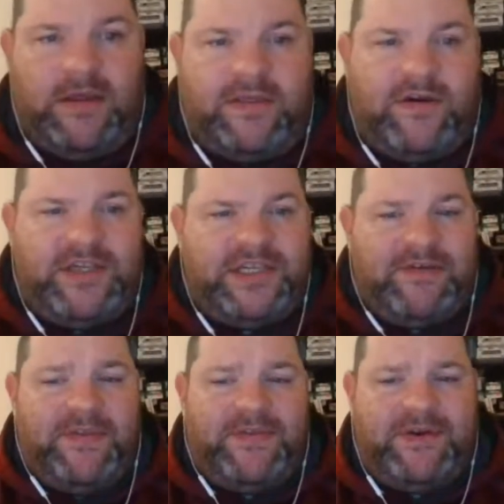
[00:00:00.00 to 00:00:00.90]

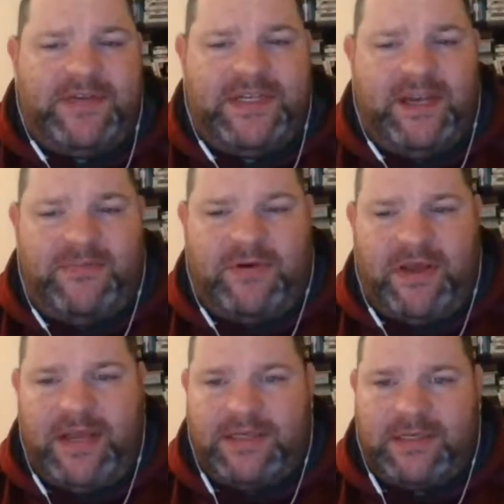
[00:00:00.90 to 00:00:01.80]
$37.13
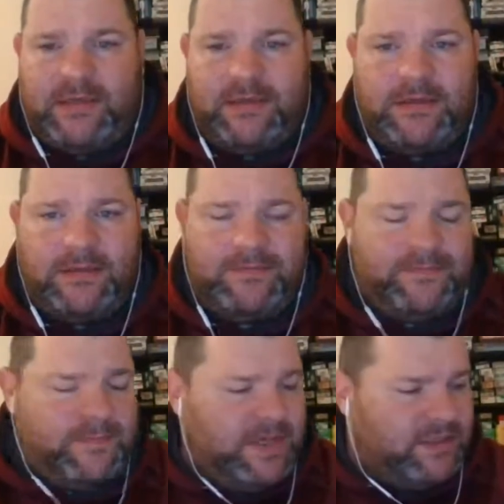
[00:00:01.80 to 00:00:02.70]
probably has a
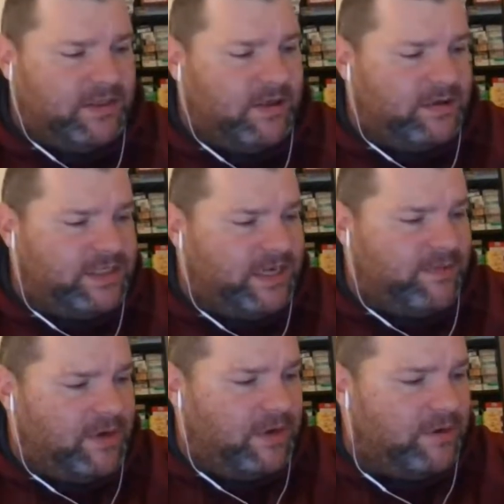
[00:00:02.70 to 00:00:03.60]
long
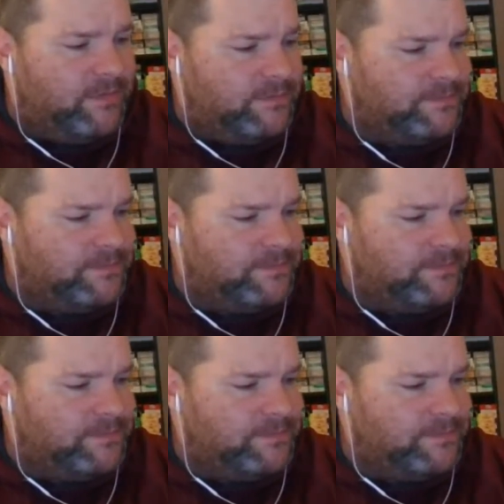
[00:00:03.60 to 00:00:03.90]
time to go.